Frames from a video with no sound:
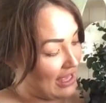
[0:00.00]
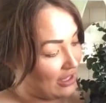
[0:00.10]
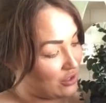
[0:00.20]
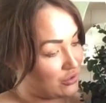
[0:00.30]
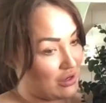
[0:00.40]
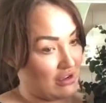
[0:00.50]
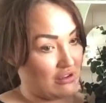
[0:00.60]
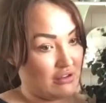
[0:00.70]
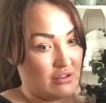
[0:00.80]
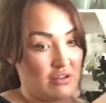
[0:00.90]
extra
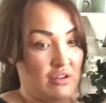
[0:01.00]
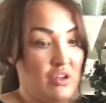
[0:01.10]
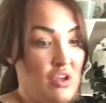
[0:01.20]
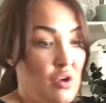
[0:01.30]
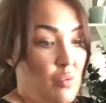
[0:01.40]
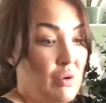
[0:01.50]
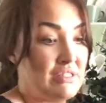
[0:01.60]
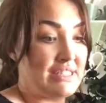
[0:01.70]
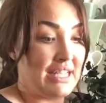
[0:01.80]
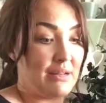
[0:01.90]

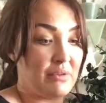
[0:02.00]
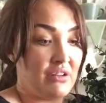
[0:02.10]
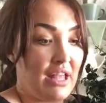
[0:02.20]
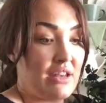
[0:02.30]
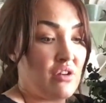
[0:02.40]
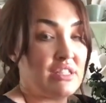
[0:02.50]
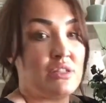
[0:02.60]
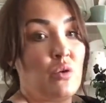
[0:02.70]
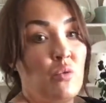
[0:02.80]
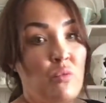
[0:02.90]
ones in. I'm going to get a
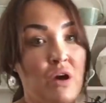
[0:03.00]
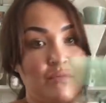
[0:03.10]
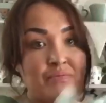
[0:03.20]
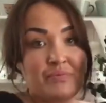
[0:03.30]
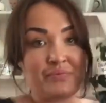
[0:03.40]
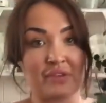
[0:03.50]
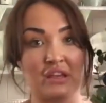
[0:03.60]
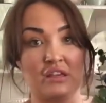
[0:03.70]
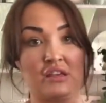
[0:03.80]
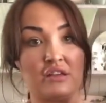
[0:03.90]
nice long one
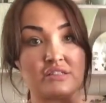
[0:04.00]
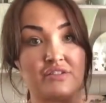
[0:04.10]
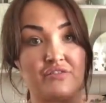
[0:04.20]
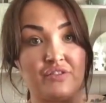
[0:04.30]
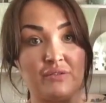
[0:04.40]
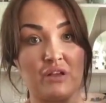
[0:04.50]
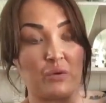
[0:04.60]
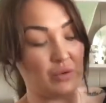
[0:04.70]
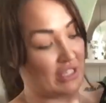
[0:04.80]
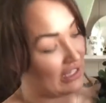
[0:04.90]
because I feel
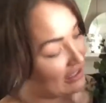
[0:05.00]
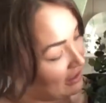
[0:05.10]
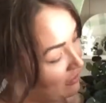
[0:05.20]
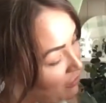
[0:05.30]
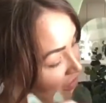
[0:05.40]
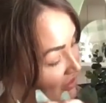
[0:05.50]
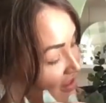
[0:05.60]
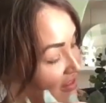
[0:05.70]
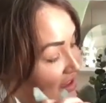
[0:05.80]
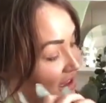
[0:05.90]
like we need a long
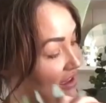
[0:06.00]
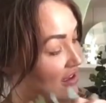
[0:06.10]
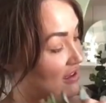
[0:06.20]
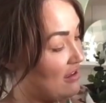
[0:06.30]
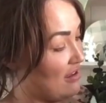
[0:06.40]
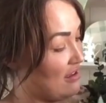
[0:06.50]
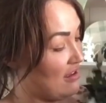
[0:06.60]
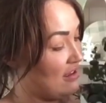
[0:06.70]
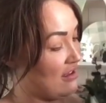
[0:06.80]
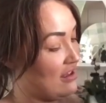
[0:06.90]
one there.
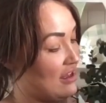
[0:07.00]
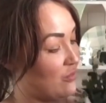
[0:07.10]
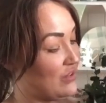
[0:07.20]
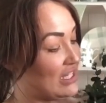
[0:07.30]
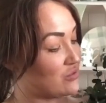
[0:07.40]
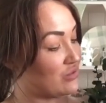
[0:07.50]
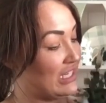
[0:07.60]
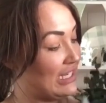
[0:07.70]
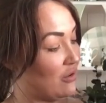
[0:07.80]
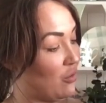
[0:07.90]
These
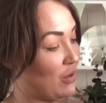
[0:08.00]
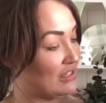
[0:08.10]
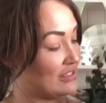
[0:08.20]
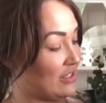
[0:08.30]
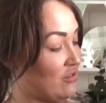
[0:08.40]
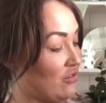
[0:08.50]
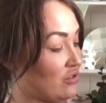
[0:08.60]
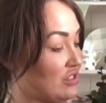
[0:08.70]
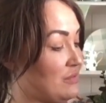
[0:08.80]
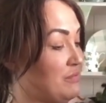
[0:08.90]
really long ones, so you've not
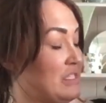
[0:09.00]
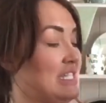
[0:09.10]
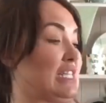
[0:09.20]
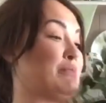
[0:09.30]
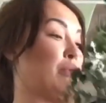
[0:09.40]
got sticks